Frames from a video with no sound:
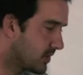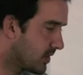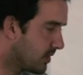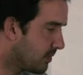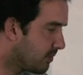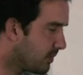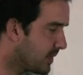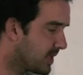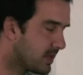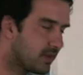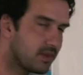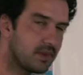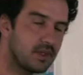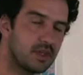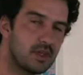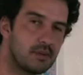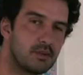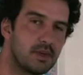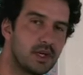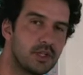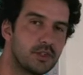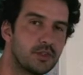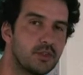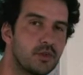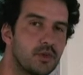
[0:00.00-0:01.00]
So a big thing
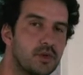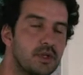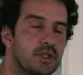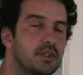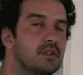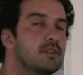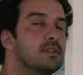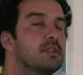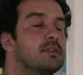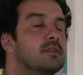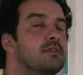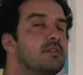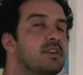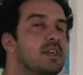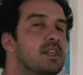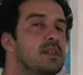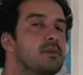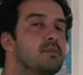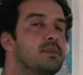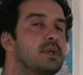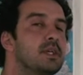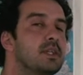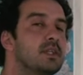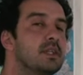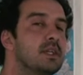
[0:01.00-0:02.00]
about drawing is
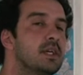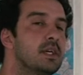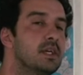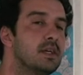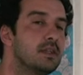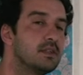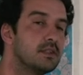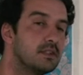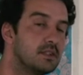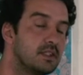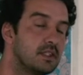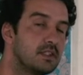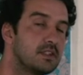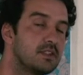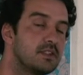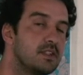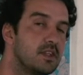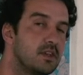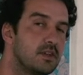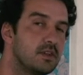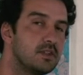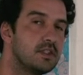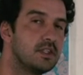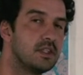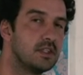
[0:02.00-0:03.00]
developing the
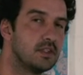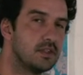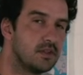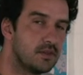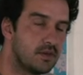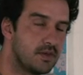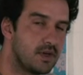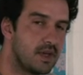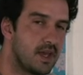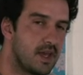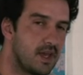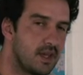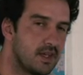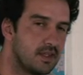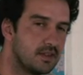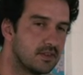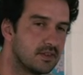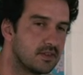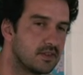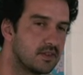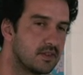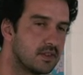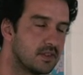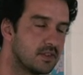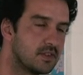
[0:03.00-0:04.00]
dexterity in your
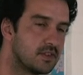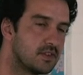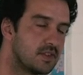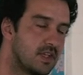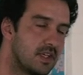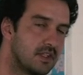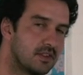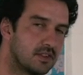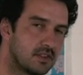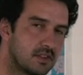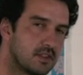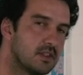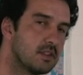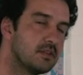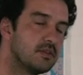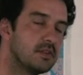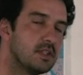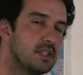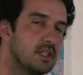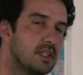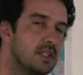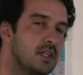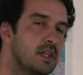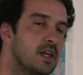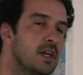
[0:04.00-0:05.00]
hands, the
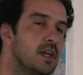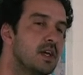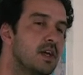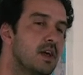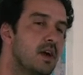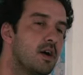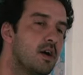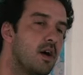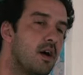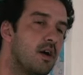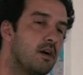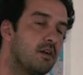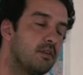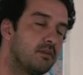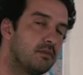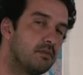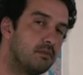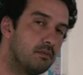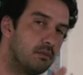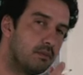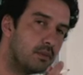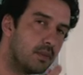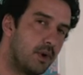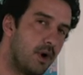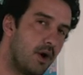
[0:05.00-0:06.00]
sensitivity
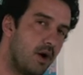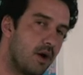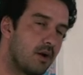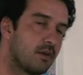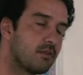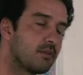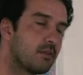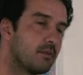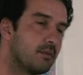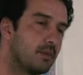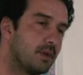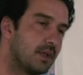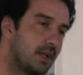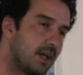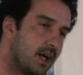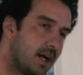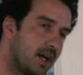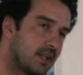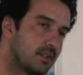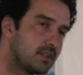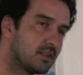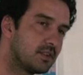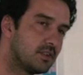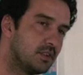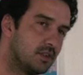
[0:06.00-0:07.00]
of mark from
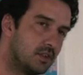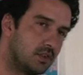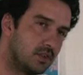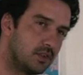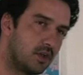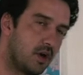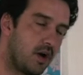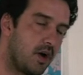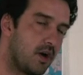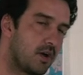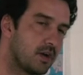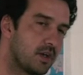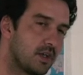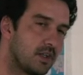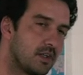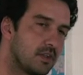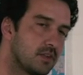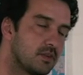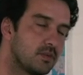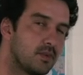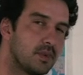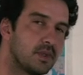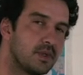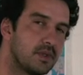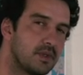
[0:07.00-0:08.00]
light to dark. And
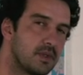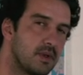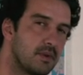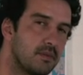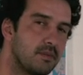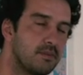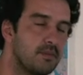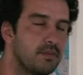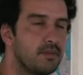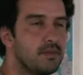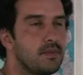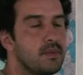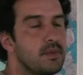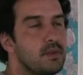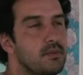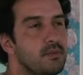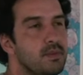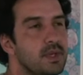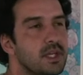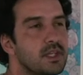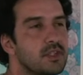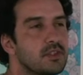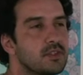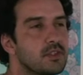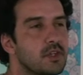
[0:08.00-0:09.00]
that's one of the
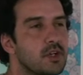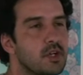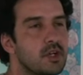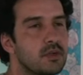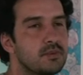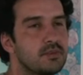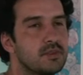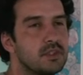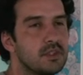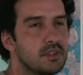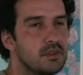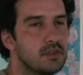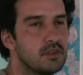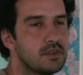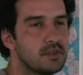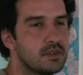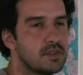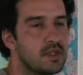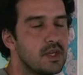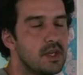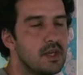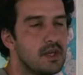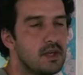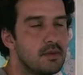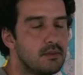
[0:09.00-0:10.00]
biggest
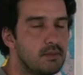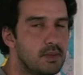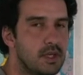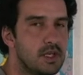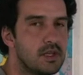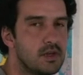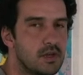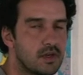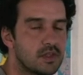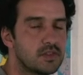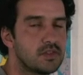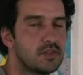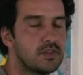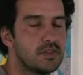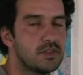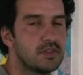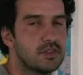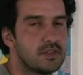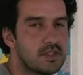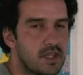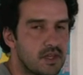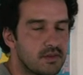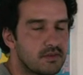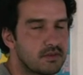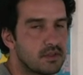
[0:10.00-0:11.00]
obstacles many art
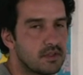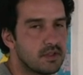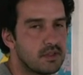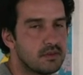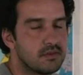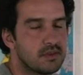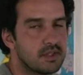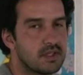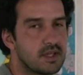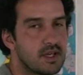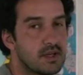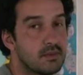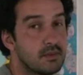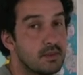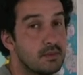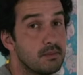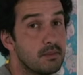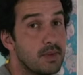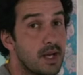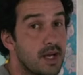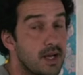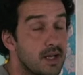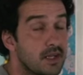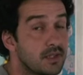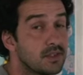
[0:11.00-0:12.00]
students have to overcome,
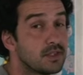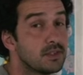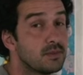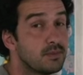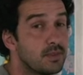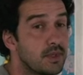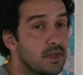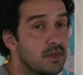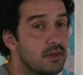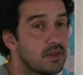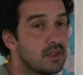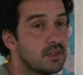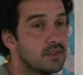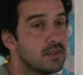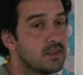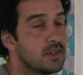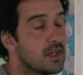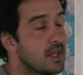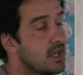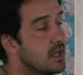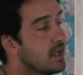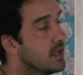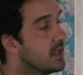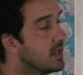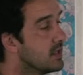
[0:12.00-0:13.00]
in my
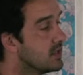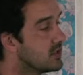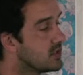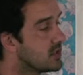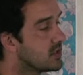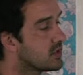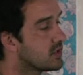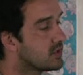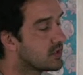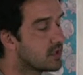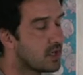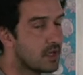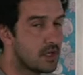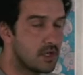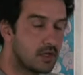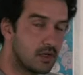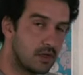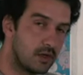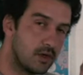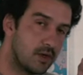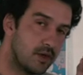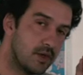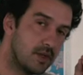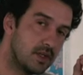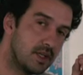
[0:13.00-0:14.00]
experience, is just
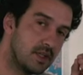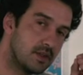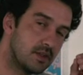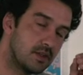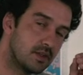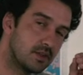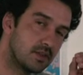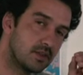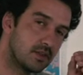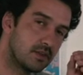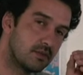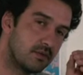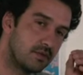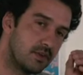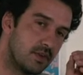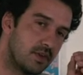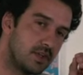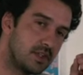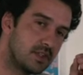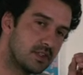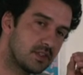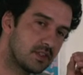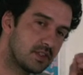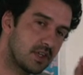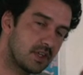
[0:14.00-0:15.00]
learning this
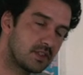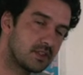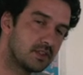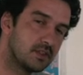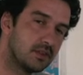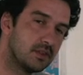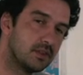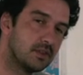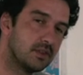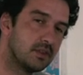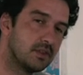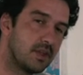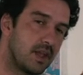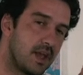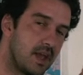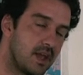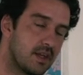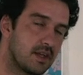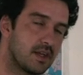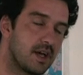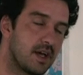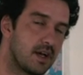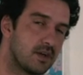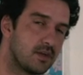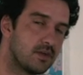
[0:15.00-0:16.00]
very subtle
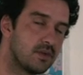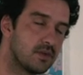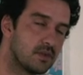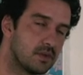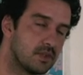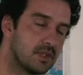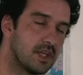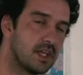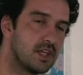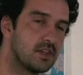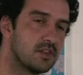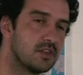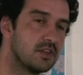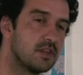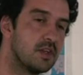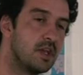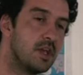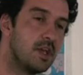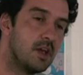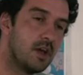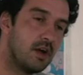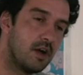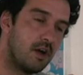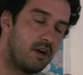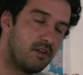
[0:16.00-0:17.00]
hand-eye coordination
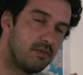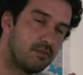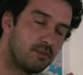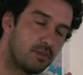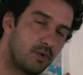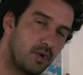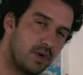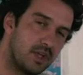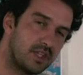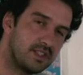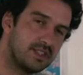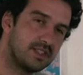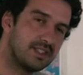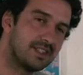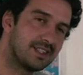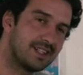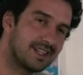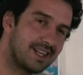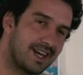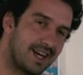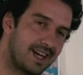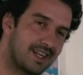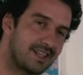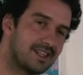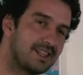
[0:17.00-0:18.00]
of pressing
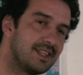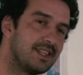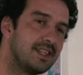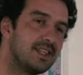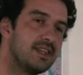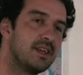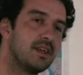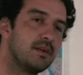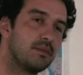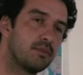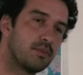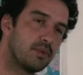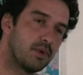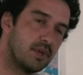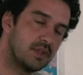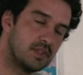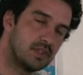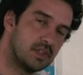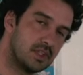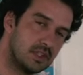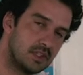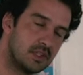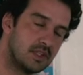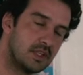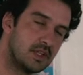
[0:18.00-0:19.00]
lightly and
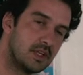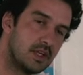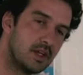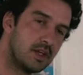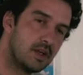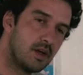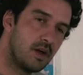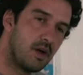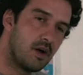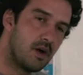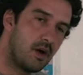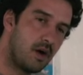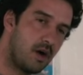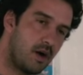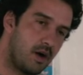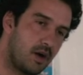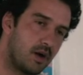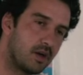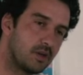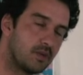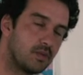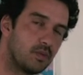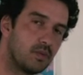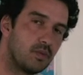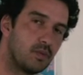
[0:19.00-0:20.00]
pressing
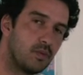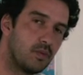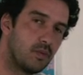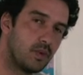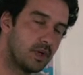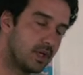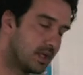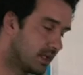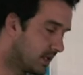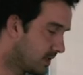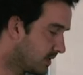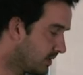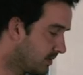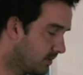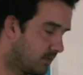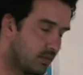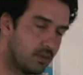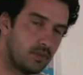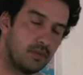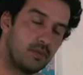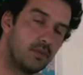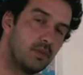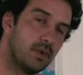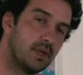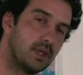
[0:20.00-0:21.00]
hard when
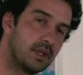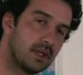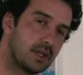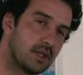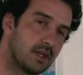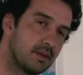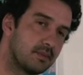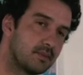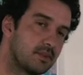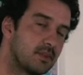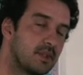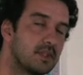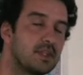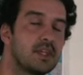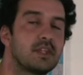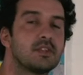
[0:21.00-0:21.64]
it comes to it.